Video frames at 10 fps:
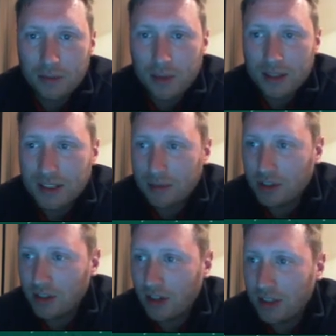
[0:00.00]
West Ham
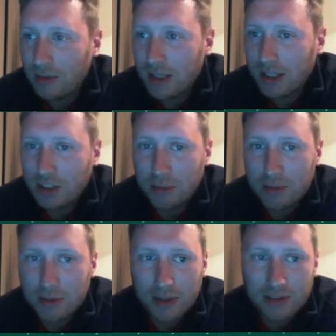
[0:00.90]
signed him but then
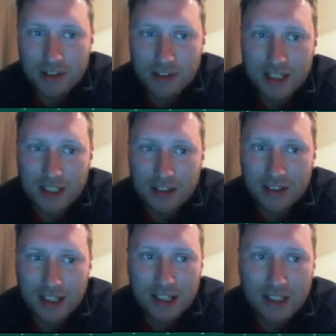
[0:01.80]
shipped him out to Stade
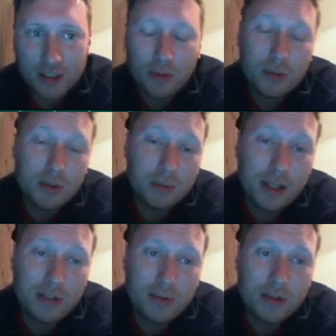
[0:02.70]
Rennais, so we would have
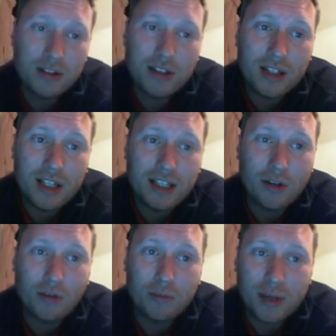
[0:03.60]
played with his
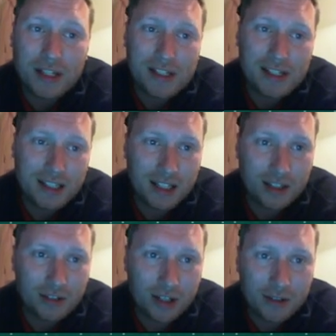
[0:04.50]
old mate uh,
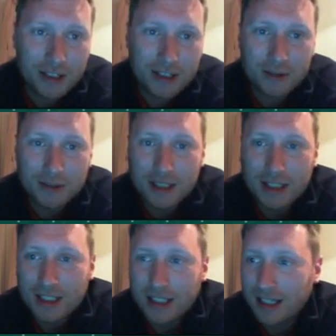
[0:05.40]
Gregorino
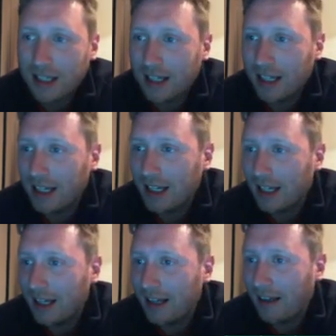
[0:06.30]

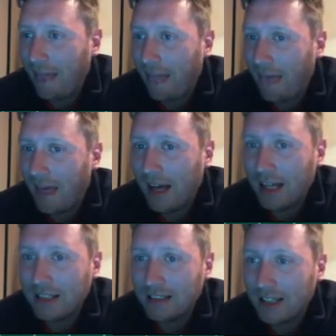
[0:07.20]
uh,
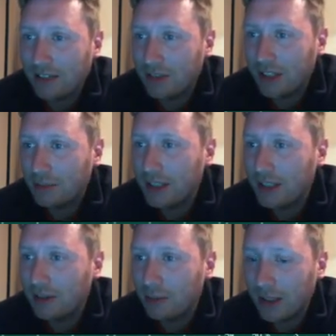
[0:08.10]
at Stade Rennais, but
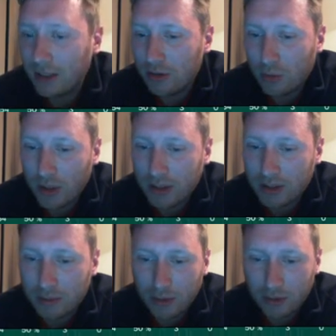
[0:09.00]
he only played twice,
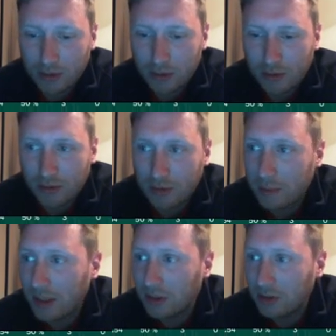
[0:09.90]
and both of those were from the
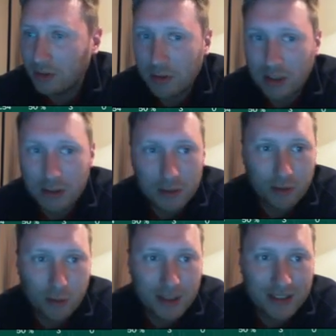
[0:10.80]
bench, so it was a little bit
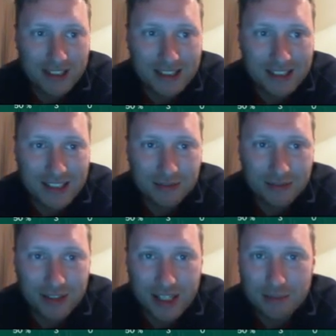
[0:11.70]
of a wasted season
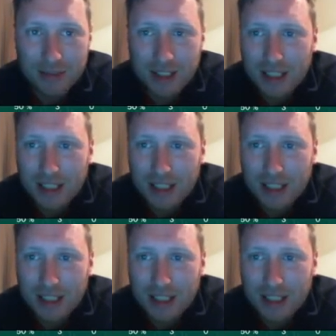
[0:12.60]
for him.